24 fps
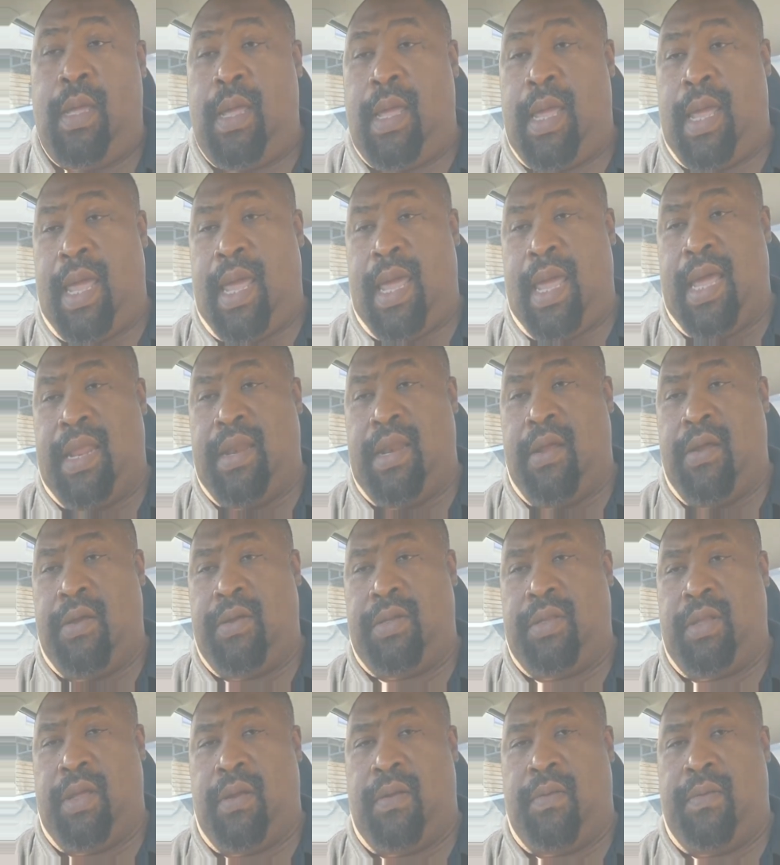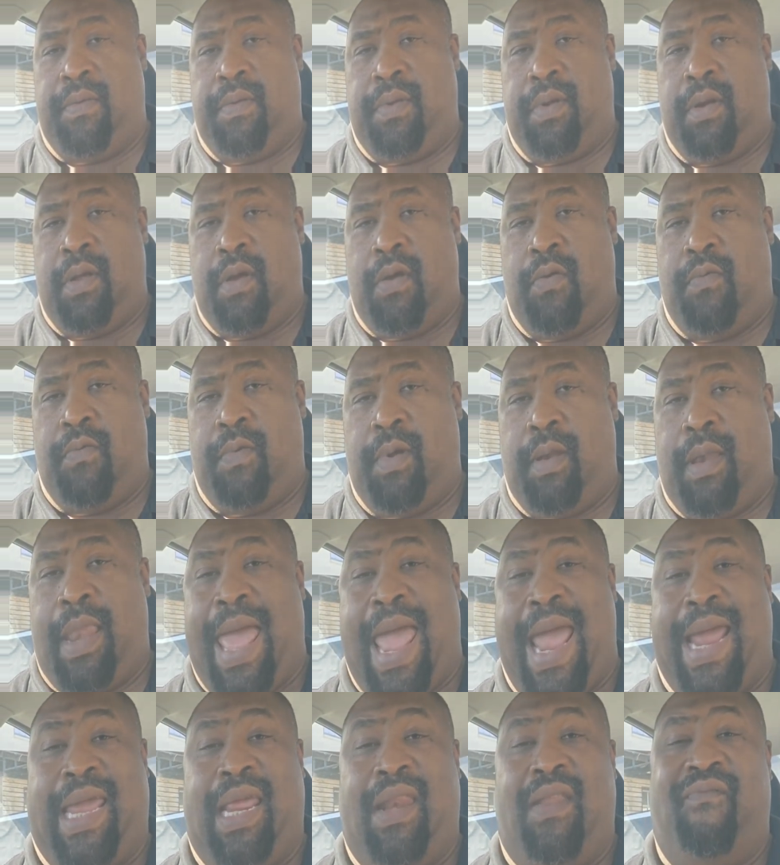and they're, they're, you know, we're
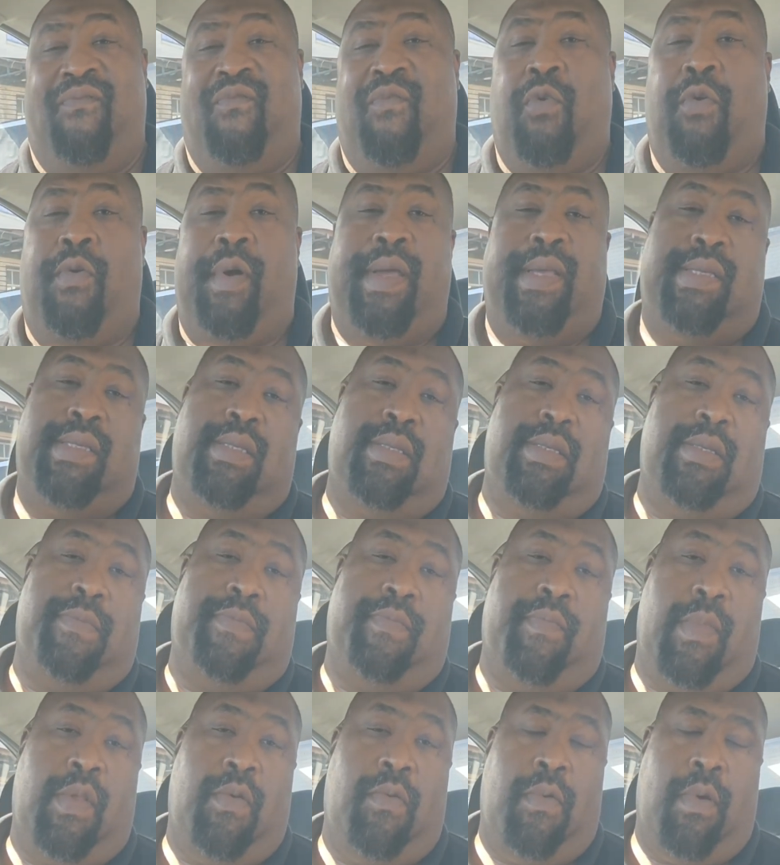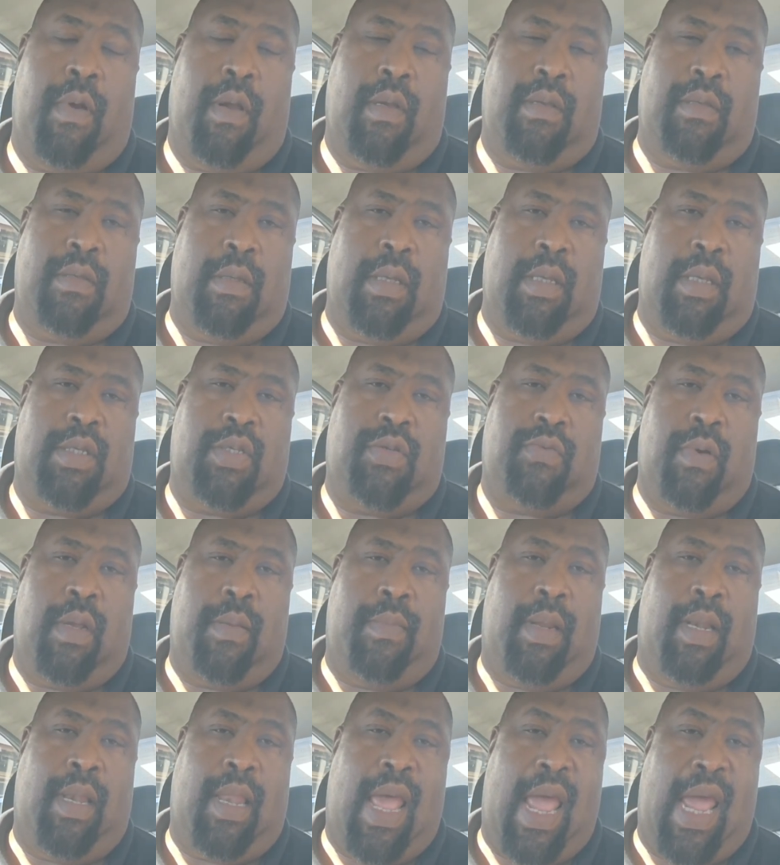lacking a voice. We're
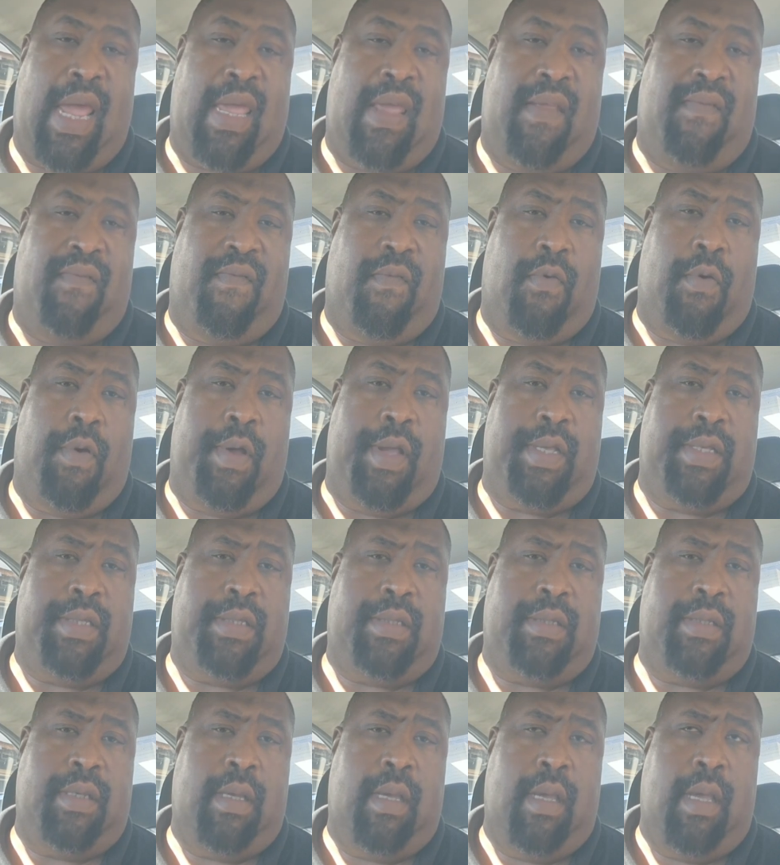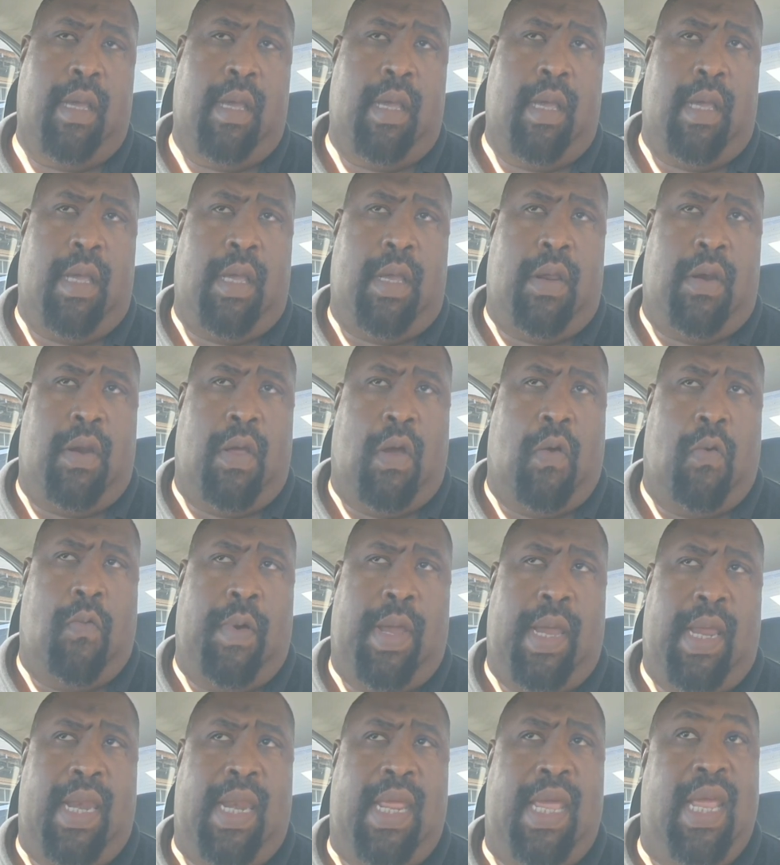extremely lacking voice. You know,
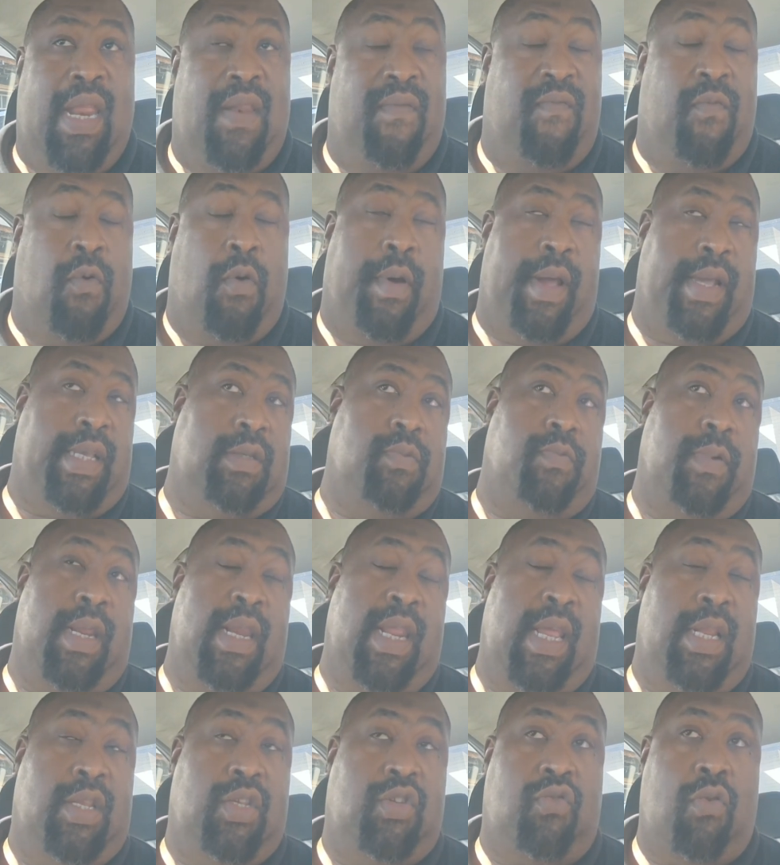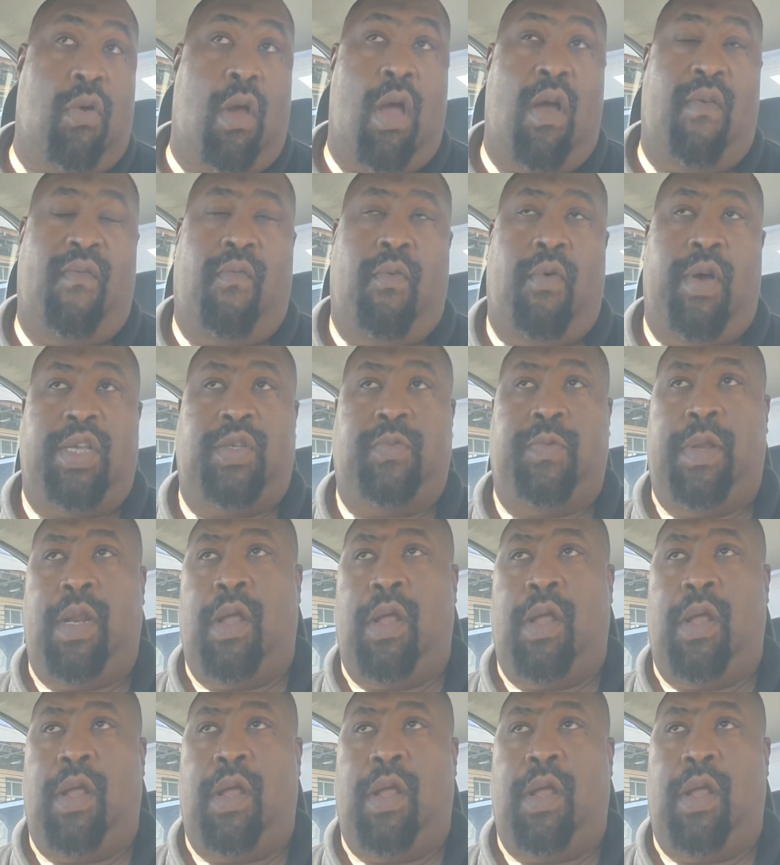we need voice. We need strong voice. We